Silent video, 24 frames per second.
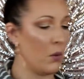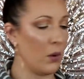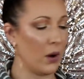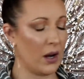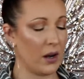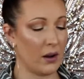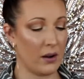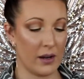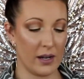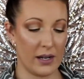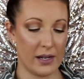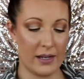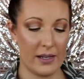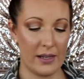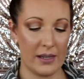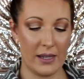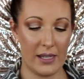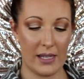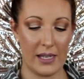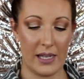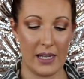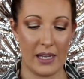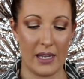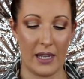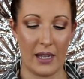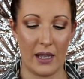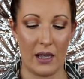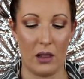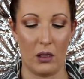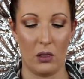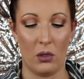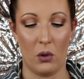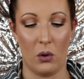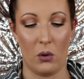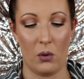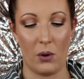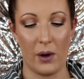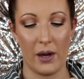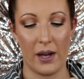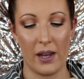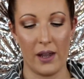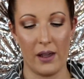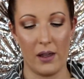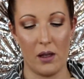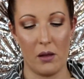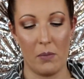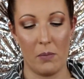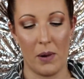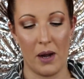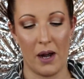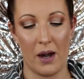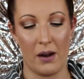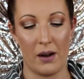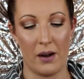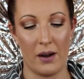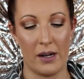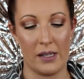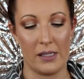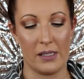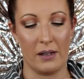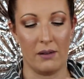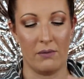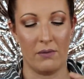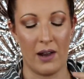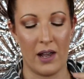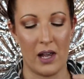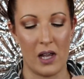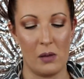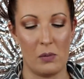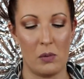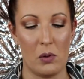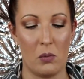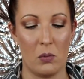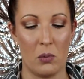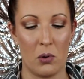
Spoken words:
wearing the L'Oreal Paris Infallible